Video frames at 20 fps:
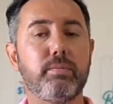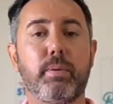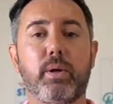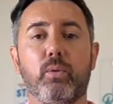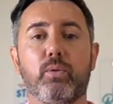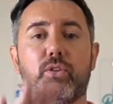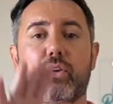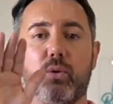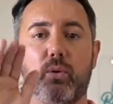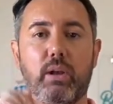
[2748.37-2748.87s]
but
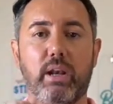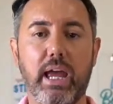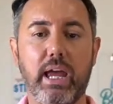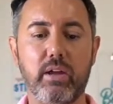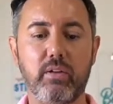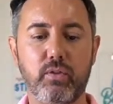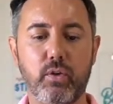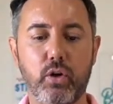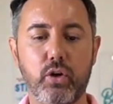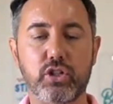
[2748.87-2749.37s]
also do a
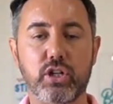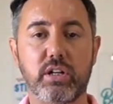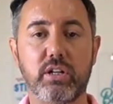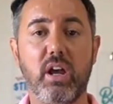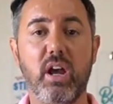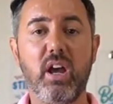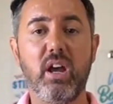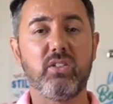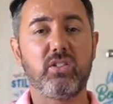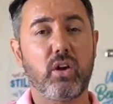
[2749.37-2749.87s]
layered version
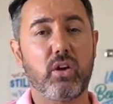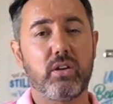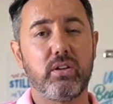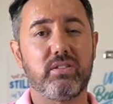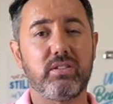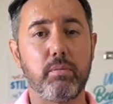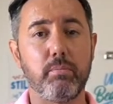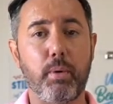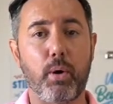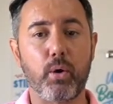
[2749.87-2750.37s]
so you can
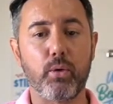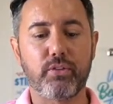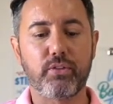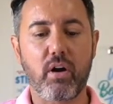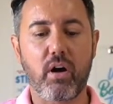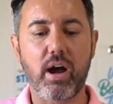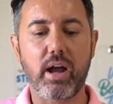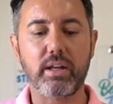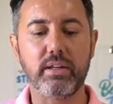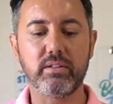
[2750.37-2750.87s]
see both
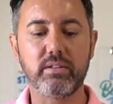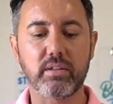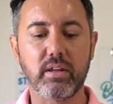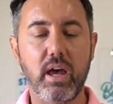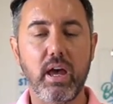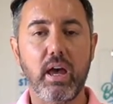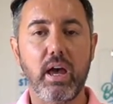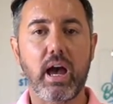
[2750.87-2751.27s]
kinds.